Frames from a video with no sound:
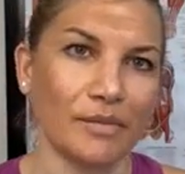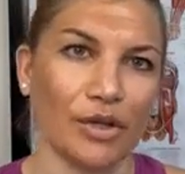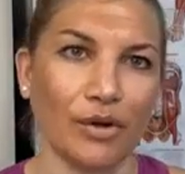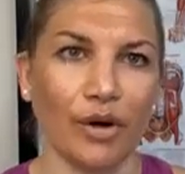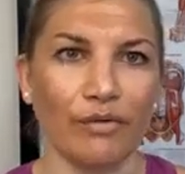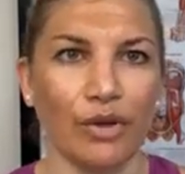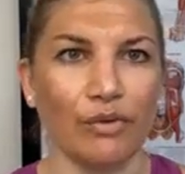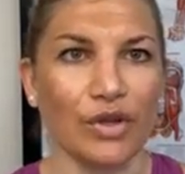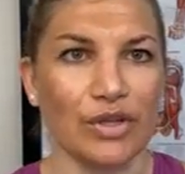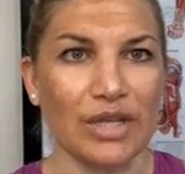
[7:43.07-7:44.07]

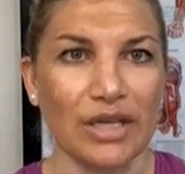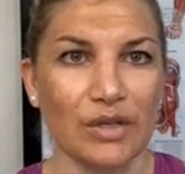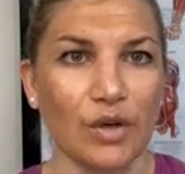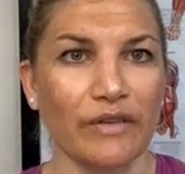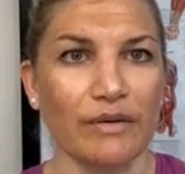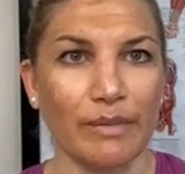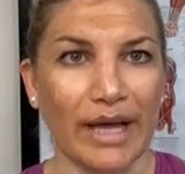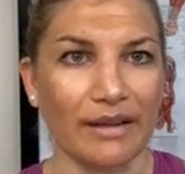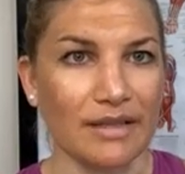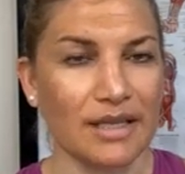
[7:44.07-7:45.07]
if there's any sort of
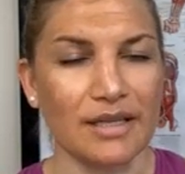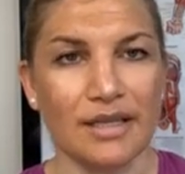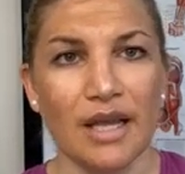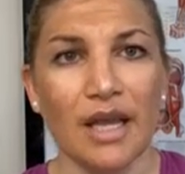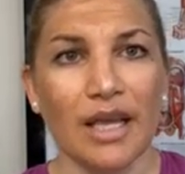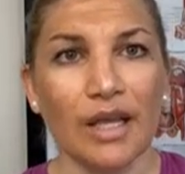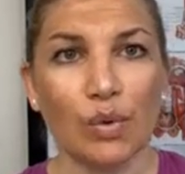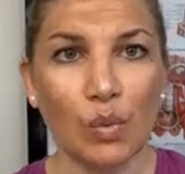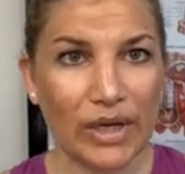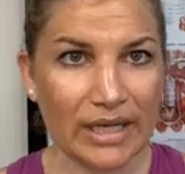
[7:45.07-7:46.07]
imbalances
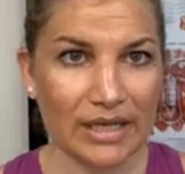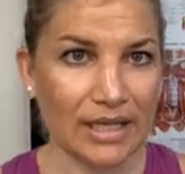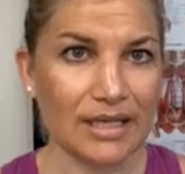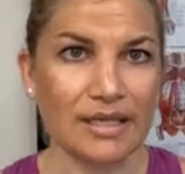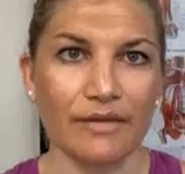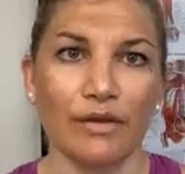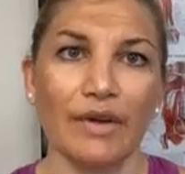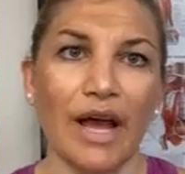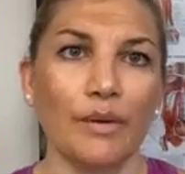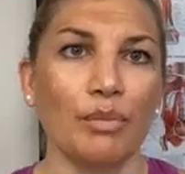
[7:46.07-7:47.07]
in weakness, if
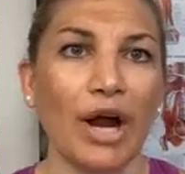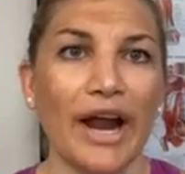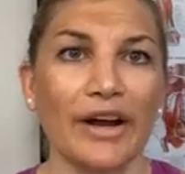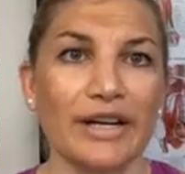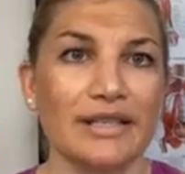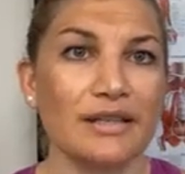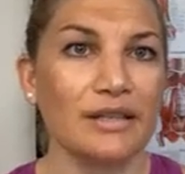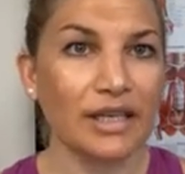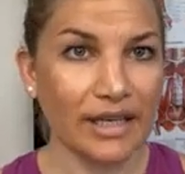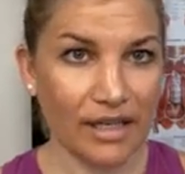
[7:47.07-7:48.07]
you've had prior
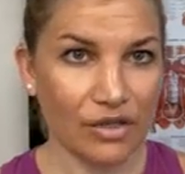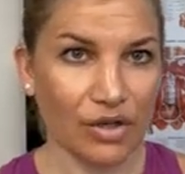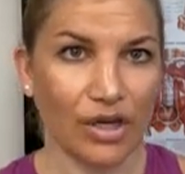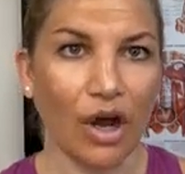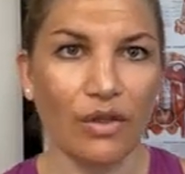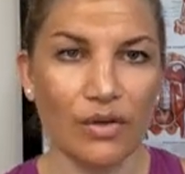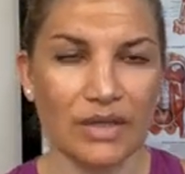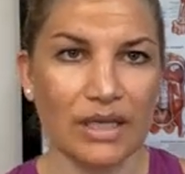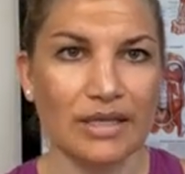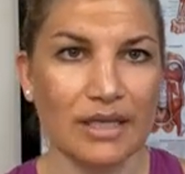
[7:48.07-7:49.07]
existing injury, all
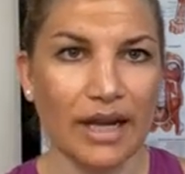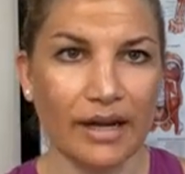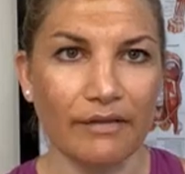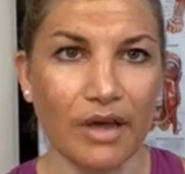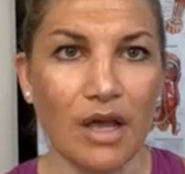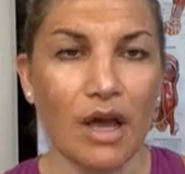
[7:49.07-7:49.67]
those things kind of